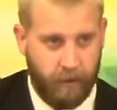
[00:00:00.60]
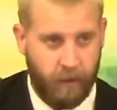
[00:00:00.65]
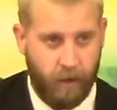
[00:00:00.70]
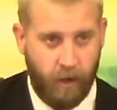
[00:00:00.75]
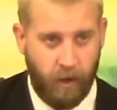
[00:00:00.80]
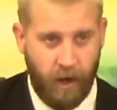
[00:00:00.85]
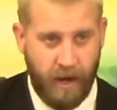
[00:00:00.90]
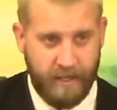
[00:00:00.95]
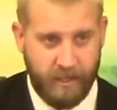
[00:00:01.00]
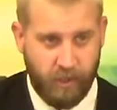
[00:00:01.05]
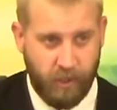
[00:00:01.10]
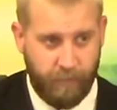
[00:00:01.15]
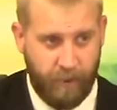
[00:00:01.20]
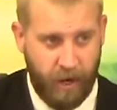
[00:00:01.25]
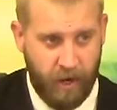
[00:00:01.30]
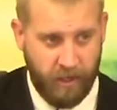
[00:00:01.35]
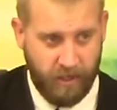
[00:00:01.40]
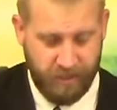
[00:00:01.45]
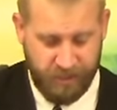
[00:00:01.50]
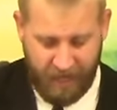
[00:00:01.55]
All right, so the
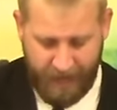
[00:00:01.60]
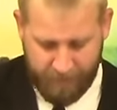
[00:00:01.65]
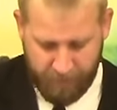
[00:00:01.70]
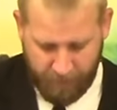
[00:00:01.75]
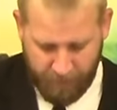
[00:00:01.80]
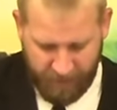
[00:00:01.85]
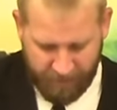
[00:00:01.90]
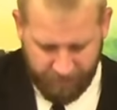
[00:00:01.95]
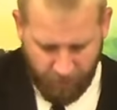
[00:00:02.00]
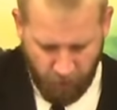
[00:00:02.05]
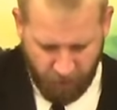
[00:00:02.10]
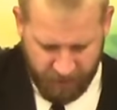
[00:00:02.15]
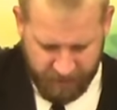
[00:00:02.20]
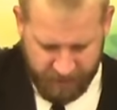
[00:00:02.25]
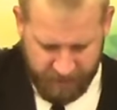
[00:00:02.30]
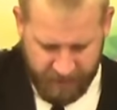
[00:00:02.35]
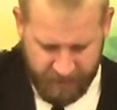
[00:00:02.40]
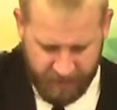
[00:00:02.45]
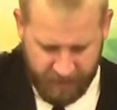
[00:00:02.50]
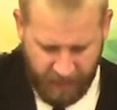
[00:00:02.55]
part of the chapter I'm going to
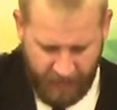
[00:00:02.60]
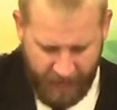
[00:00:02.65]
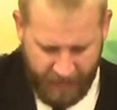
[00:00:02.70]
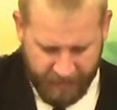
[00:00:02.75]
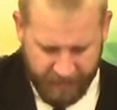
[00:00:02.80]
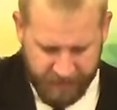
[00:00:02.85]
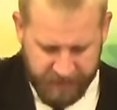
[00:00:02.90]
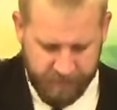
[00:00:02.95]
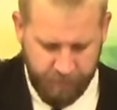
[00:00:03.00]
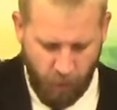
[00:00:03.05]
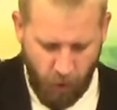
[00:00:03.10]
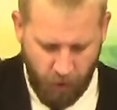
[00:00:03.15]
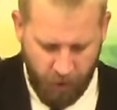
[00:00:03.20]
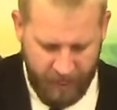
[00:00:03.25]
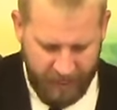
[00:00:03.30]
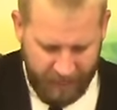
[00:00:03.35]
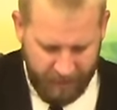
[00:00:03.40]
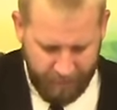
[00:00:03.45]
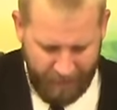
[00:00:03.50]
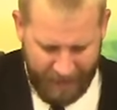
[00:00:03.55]
focus in on this
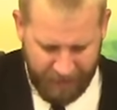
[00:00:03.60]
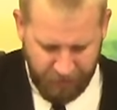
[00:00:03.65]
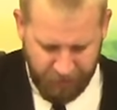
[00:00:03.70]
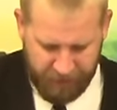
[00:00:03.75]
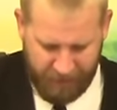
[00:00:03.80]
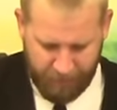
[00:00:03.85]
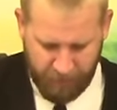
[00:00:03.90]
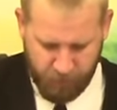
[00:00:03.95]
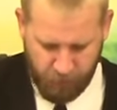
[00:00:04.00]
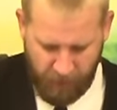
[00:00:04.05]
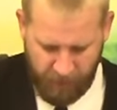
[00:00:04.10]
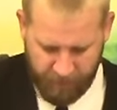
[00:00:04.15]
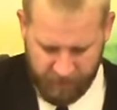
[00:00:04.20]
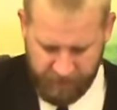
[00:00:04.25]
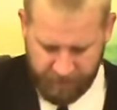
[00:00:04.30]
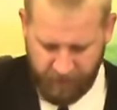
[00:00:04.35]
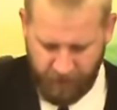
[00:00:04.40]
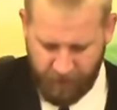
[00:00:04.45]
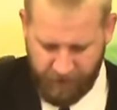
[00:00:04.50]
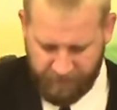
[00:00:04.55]
morning in Matthew chapter 12 is
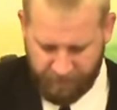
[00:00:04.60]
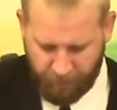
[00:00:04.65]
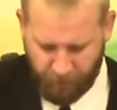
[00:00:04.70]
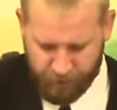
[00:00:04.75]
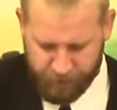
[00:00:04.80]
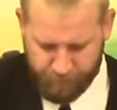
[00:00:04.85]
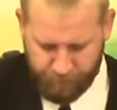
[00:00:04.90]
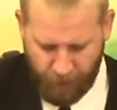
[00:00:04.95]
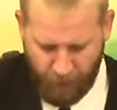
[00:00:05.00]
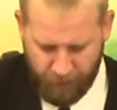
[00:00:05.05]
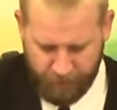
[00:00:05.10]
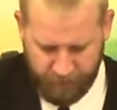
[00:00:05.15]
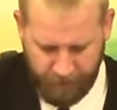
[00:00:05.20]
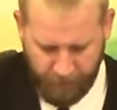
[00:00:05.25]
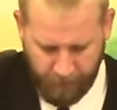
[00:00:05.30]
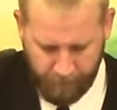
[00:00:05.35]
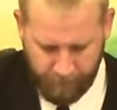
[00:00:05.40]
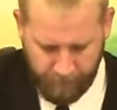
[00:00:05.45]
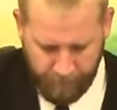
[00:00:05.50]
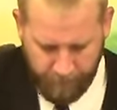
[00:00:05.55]
the very first part
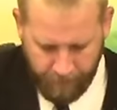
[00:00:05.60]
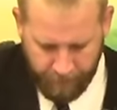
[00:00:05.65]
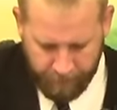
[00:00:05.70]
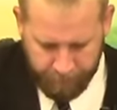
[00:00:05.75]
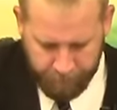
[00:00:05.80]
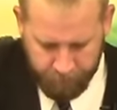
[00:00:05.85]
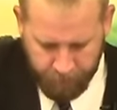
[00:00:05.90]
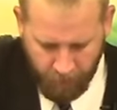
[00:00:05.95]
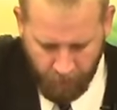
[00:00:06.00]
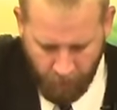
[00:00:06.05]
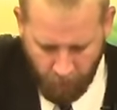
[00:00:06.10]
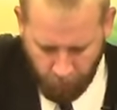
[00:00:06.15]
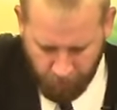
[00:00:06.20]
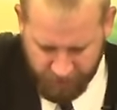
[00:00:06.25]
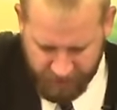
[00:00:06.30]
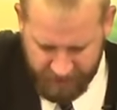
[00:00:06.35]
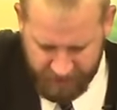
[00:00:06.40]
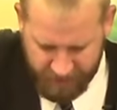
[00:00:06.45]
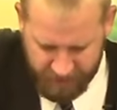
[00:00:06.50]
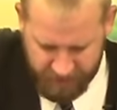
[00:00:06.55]
there.
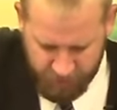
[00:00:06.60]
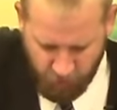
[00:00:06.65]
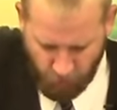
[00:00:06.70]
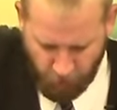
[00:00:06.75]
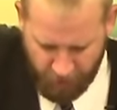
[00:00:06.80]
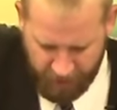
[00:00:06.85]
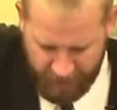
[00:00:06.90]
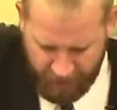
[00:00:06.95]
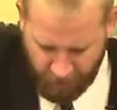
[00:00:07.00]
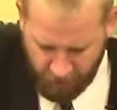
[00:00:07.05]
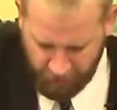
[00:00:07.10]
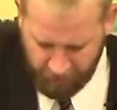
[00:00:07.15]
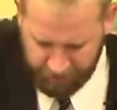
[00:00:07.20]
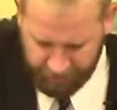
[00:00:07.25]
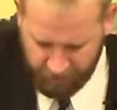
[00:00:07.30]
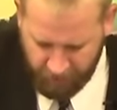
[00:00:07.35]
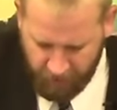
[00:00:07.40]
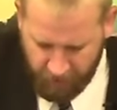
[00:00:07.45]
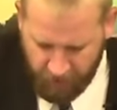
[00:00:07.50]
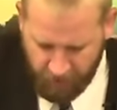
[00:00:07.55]
We see the story here
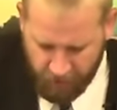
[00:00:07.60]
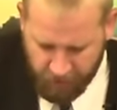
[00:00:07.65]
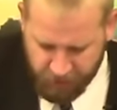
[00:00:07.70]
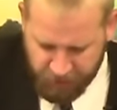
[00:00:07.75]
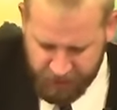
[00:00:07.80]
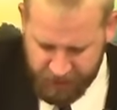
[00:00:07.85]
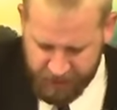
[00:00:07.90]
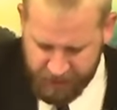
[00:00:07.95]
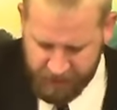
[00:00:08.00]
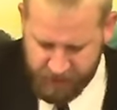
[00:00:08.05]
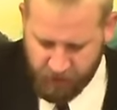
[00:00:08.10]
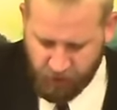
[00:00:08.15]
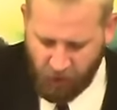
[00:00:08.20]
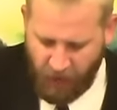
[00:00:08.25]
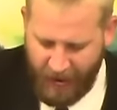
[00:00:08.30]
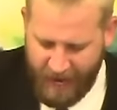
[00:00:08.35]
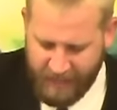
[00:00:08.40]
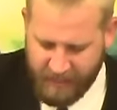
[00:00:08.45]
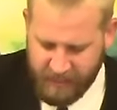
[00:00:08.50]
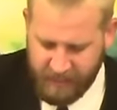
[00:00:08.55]
of Jesus
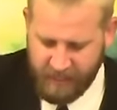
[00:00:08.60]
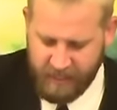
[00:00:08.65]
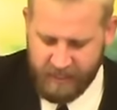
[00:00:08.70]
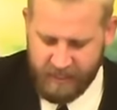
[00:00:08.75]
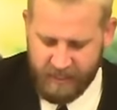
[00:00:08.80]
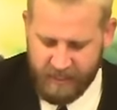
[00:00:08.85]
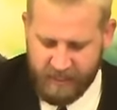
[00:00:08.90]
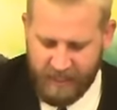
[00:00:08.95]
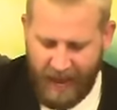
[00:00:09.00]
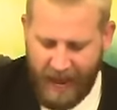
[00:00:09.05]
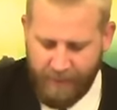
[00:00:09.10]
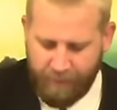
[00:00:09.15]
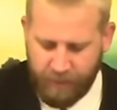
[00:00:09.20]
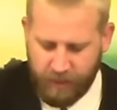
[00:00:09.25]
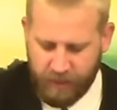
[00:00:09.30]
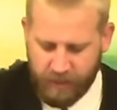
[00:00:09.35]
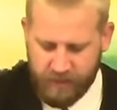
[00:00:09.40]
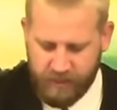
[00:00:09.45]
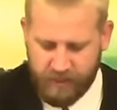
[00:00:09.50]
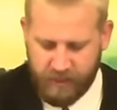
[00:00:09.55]
Christ and his
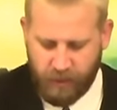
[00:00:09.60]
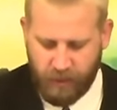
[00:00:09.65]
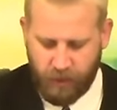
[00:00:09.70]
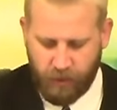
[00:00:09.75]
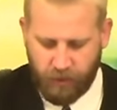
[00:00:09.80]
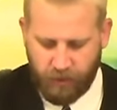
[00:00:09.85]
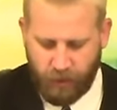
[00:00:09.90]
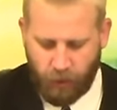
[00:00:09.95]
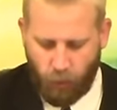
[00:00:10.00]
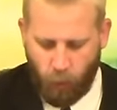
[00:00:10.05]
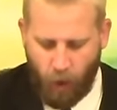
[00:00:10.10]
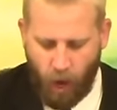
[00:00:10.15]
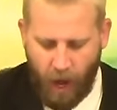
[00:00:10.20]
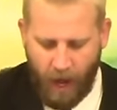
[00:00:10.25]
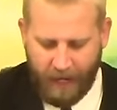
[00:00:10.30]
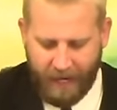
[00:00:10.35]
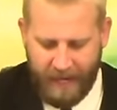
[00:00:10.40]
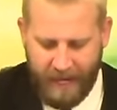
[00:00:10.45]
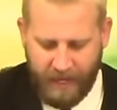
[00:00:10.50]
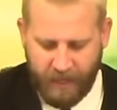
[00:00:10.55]
disciples. They're, they're
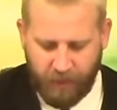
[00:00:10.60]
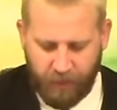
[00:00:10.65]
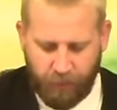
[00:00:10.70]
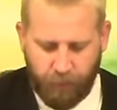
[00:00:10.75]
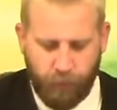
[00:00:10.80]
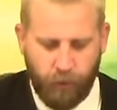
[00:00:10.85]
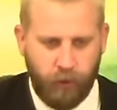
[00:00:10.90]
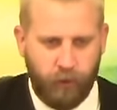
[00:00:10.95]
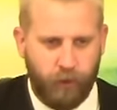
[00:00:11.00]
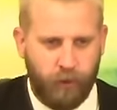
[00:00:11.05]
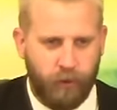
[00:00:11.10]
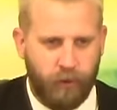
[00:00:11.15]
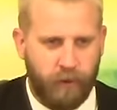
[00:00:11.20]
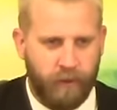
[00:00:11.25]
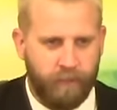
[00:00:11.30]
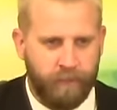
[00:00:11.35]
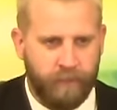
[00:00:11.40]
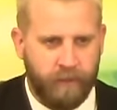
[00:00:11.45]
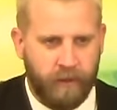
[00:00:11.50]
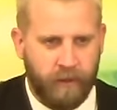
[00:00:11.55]
walking
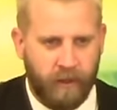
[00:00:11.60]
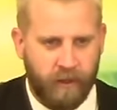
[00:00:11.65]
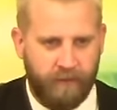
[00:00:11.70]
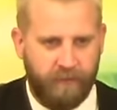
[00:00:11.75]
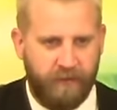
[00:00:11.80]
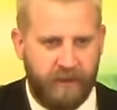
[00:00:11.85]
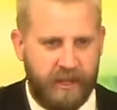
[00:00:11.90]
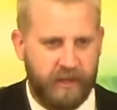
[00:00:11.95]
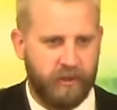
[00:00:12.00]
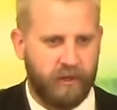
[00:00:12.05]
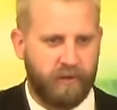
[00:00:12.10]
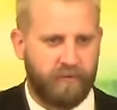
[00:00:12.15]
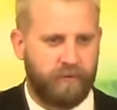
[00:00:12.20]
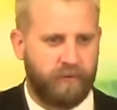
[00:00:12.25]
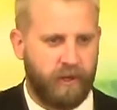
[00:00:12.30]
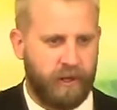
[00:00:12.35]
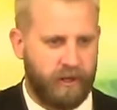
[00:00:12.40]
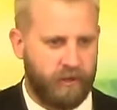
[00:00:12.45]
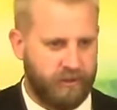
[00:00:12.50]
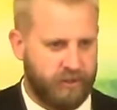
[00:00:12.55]
through a field
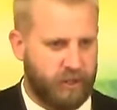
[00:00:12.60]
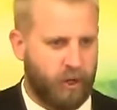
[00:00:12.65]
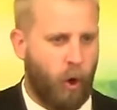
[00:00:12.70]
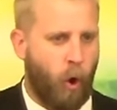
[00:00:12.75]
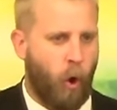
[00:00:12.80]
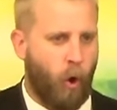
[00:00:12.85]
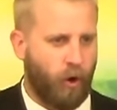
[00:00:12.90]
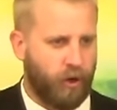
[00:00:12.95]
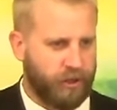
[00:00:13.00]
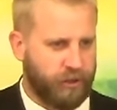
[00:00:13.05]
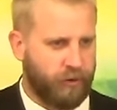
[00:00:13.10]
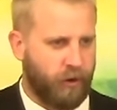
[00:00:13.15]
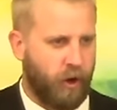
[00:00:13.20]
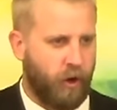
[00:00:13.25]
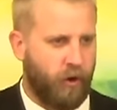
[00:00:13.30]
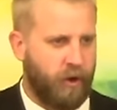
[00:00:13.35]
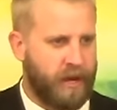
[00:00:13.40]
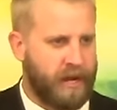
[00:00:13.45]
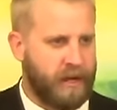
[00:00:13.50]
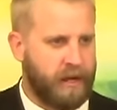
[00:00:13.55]
of, and there's corn
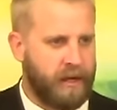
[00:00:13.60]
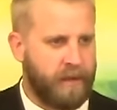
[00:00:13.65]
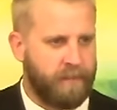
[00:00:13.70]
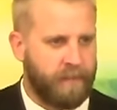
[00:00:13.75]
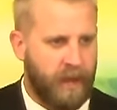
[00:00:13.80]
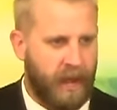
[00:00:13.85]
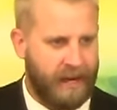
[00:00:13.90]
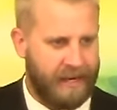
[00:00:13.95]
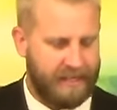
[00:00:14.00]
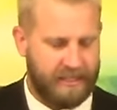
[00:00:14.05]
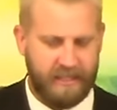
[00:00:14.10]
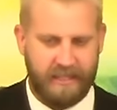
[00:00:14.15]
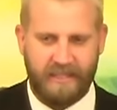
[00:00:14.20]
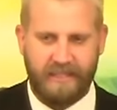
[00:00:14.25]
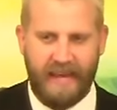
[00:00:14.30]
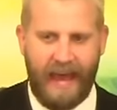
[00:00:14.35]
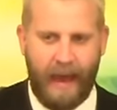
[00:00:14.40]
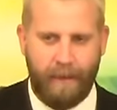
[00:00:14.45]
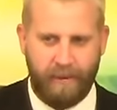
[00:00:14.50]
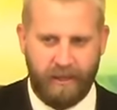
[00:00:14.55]
growing, and it's the
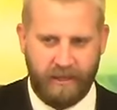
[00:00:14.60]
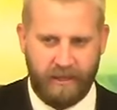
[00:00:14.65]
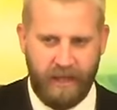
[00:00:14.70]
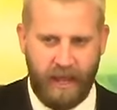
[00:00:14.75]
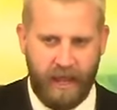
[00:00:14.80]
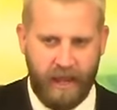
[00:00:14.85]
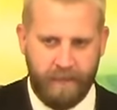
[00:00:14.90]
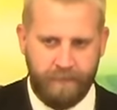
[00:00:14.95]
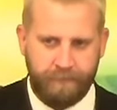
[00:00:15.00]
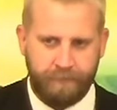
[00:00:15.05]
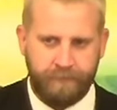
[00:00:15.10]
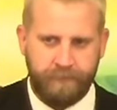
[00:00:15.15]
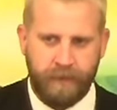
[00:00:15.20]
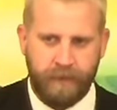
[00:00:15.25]
Sabbath day.